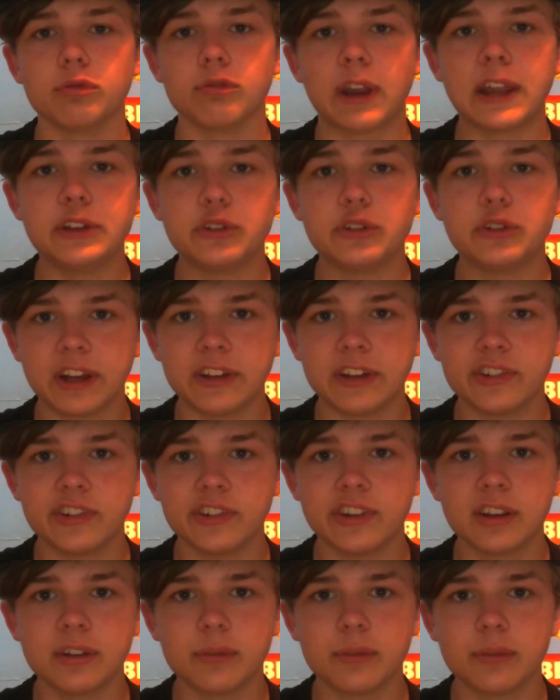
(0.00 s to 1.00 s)

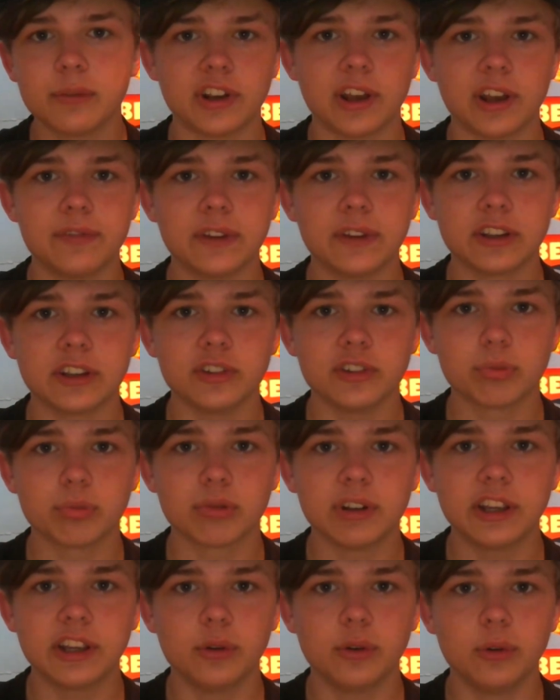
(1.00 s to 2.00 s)
tracing, which I think is
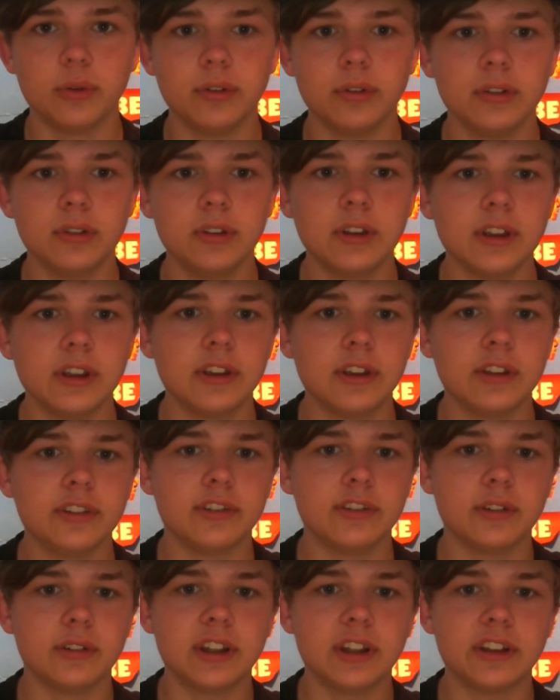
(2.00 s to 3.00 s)
pretty cool.
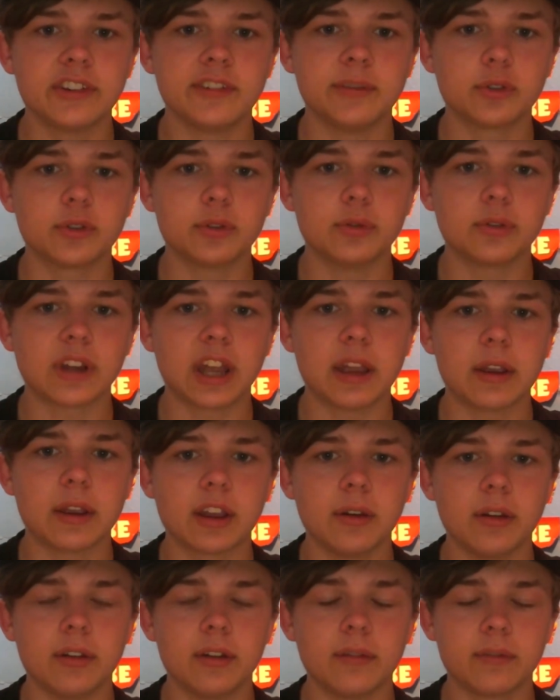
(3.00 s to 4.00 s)
So that's some cool
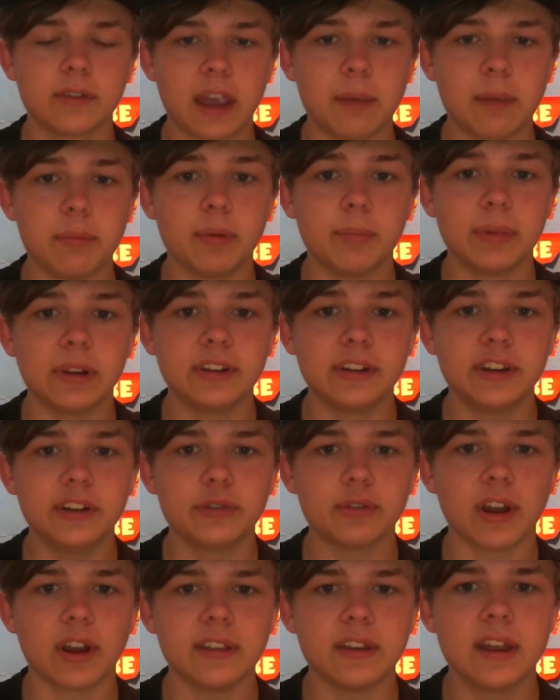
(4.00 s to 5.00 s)
capabilities
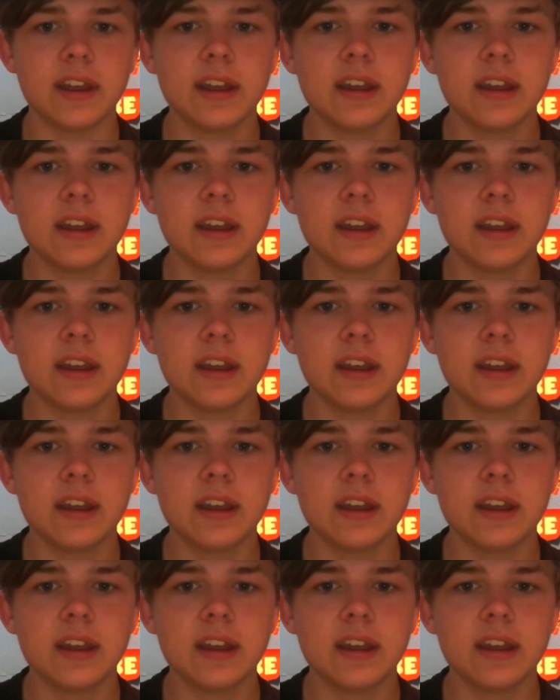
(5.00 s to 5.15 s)
right there.